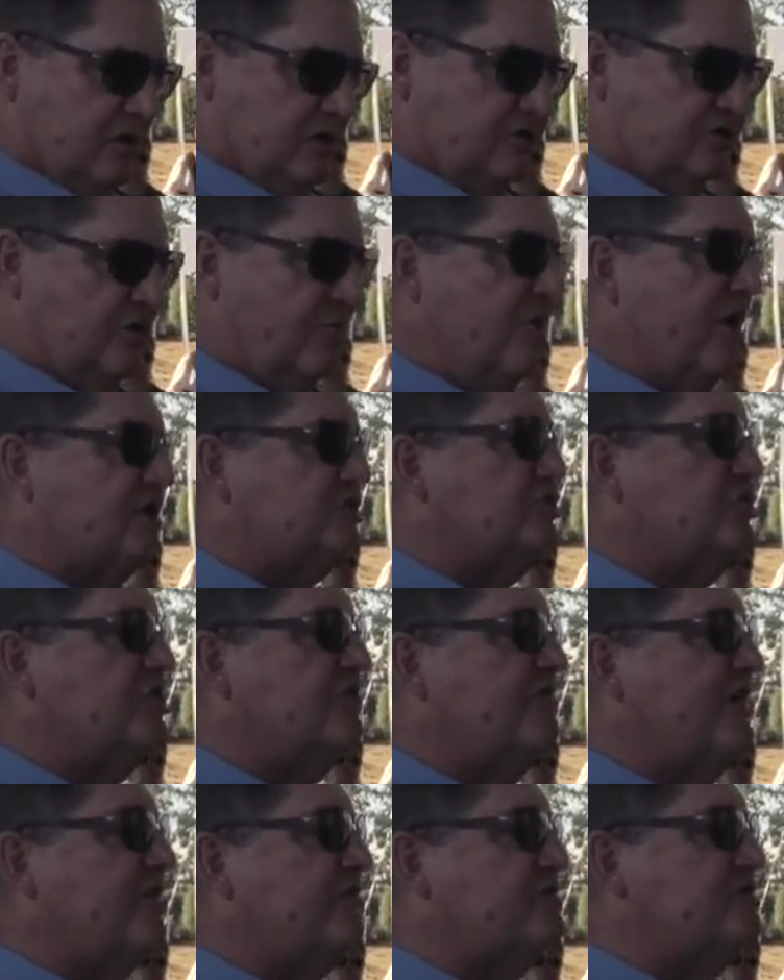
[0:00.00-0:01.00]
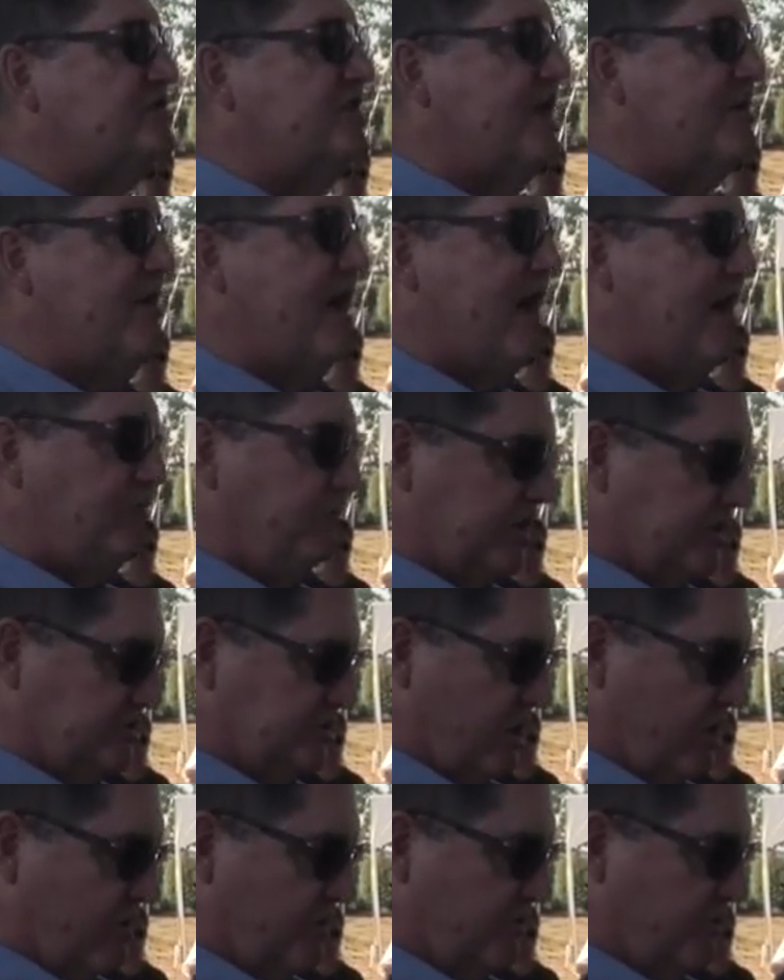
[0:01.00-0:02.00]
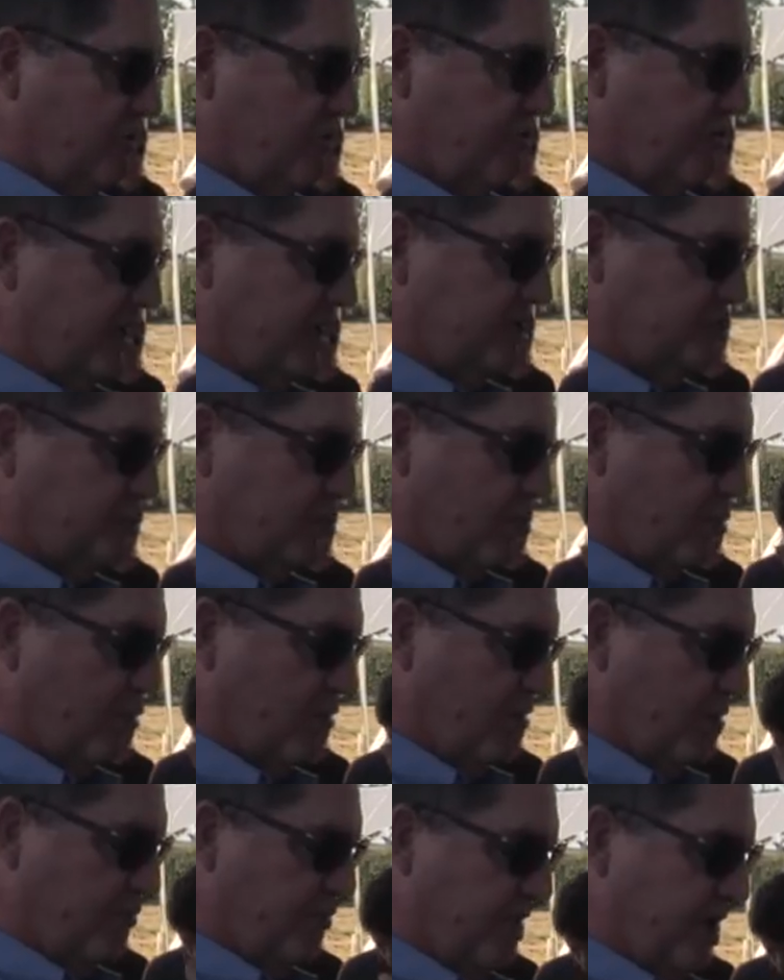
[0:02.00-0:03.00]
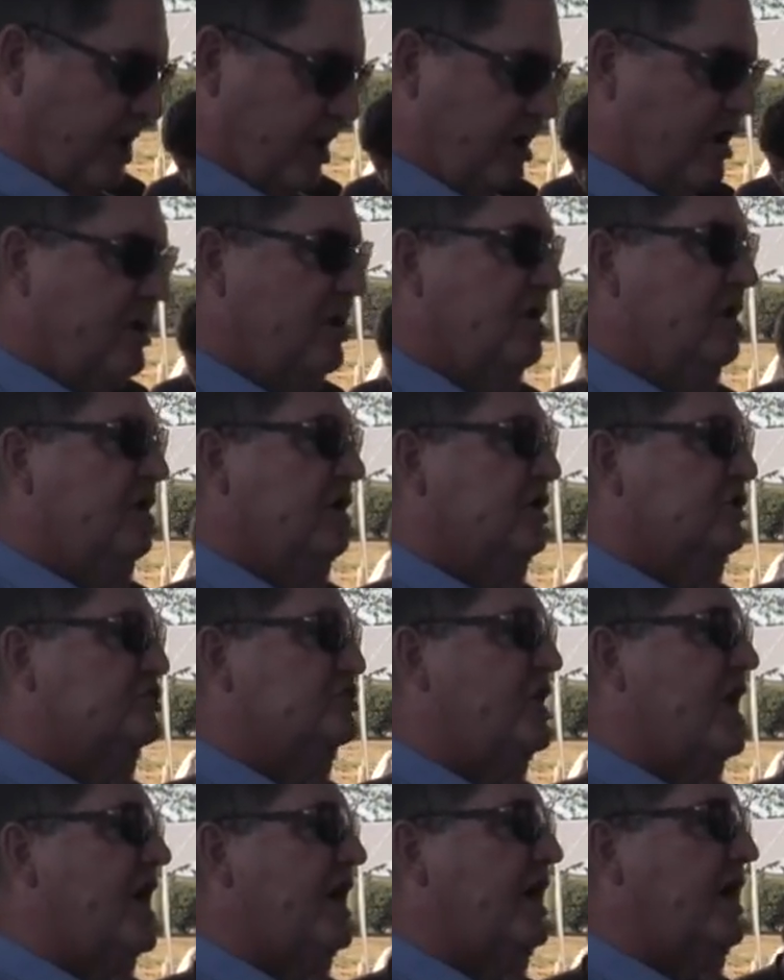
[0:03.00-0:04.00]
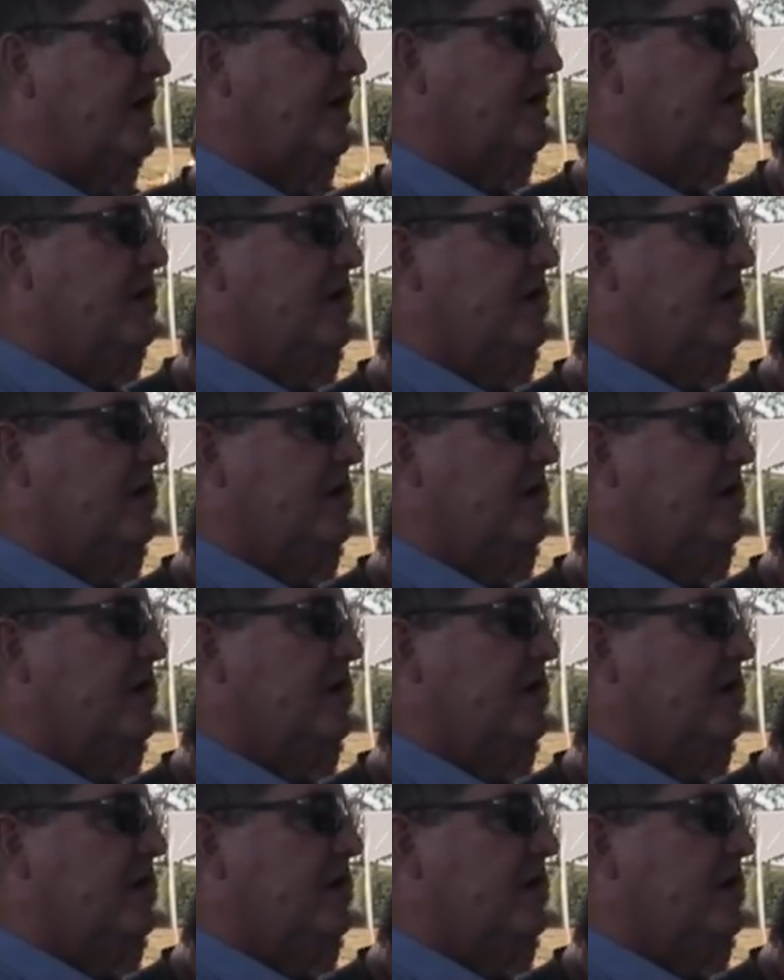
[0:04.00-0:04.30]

So make sure you've got the same athletes going through because we will be checking.